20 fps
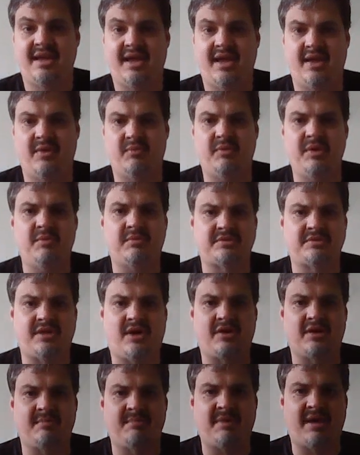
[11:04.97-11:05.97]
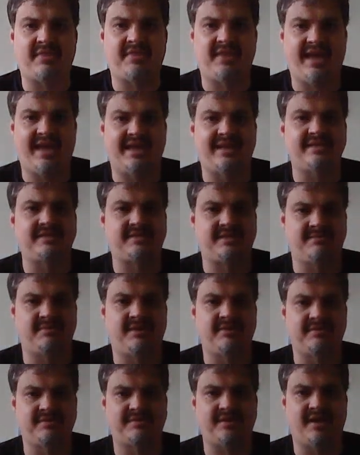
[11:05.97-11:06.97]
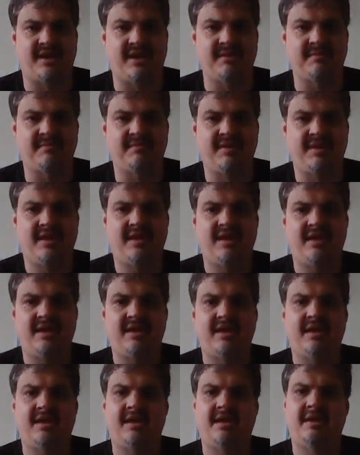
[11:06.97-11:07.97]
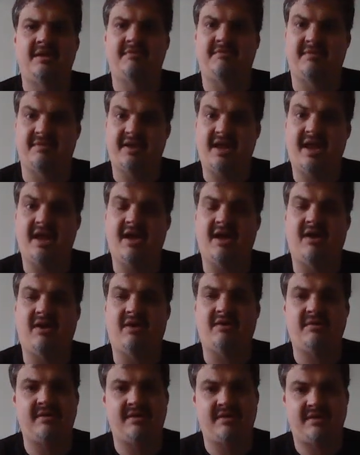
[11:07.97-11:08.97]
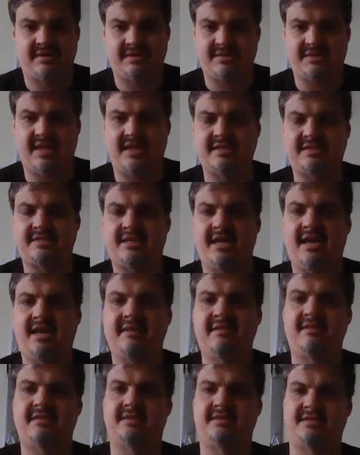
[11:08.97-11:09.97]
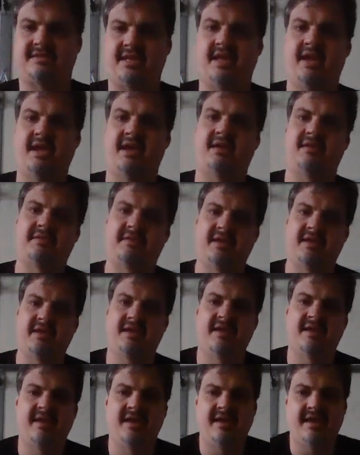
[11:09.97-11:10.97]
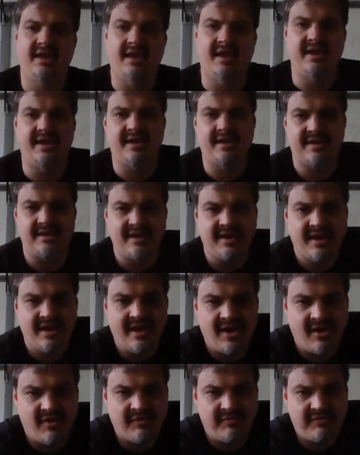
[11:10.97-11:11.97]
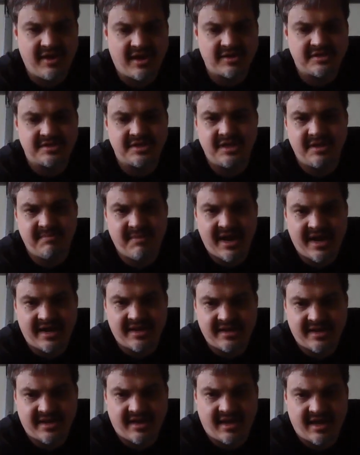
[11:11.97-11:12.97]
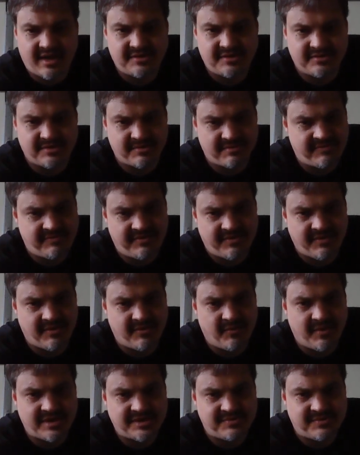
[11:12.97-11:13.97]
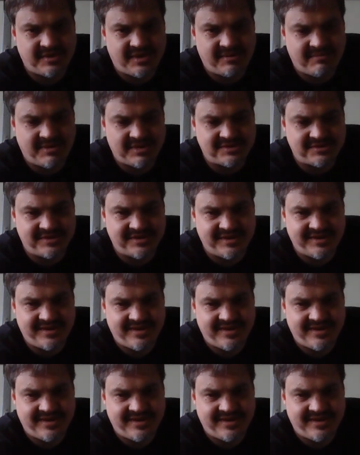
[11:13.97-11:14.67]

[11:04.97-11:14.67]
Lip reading: And we will talk about that some other time. For now, stay safe, stay healthy, and hopefully I'll see you back in the classroom if you're at Westwood Elementary.